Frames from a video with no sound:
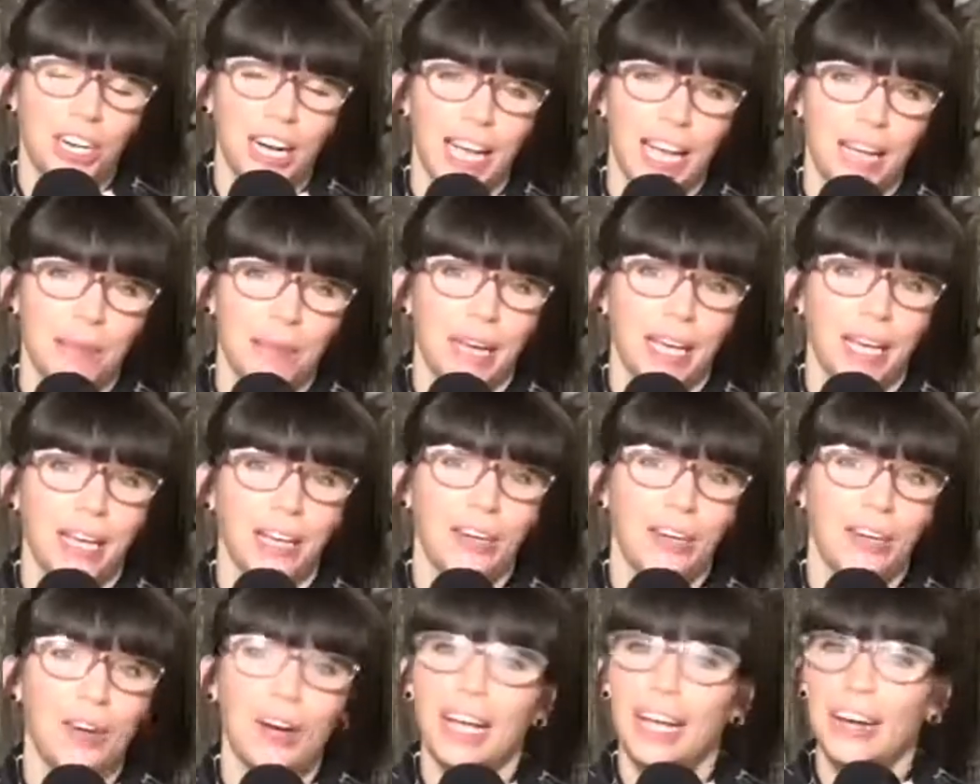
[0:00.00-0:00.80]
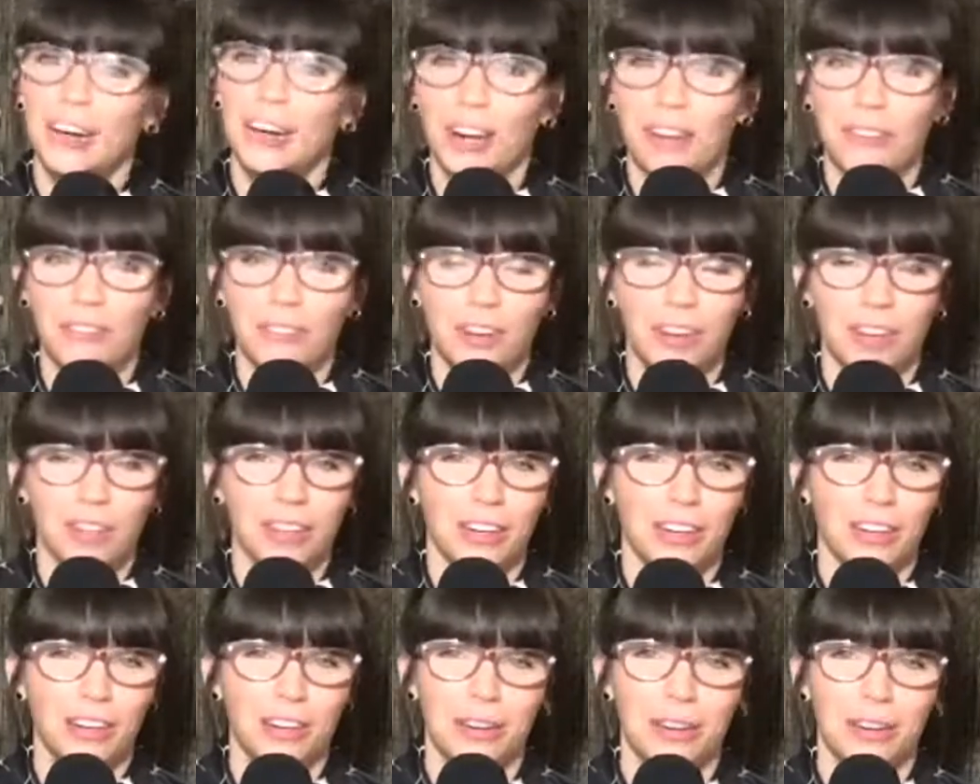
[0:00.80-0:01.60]
and my great
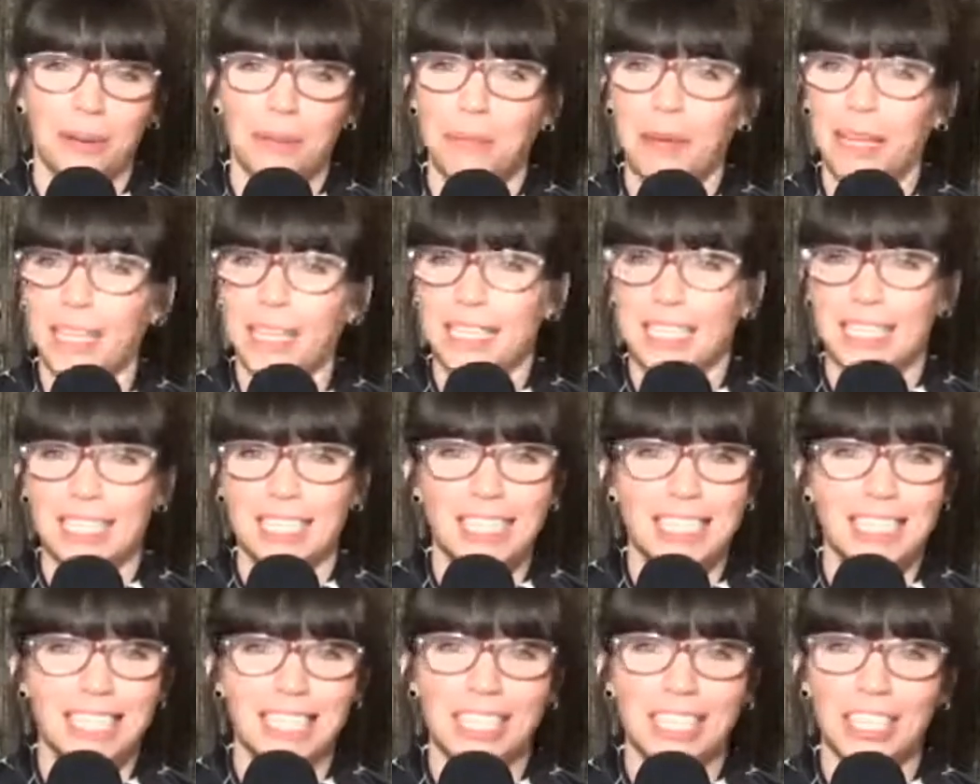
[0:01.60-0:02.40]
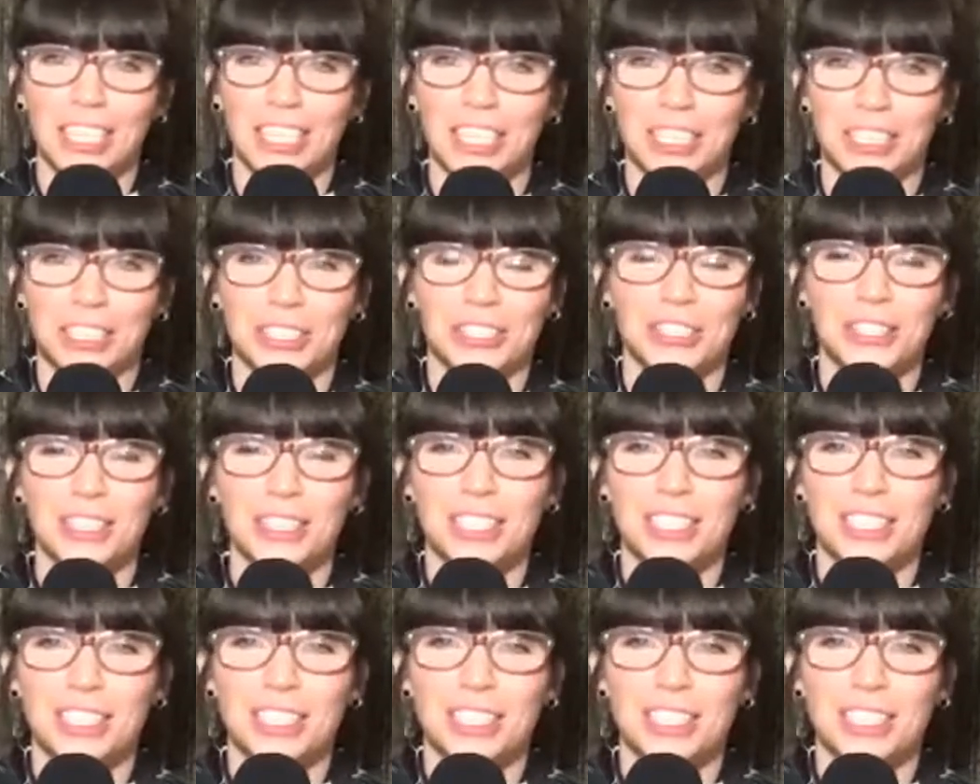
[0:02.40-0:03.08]
grandfather, amazing singers.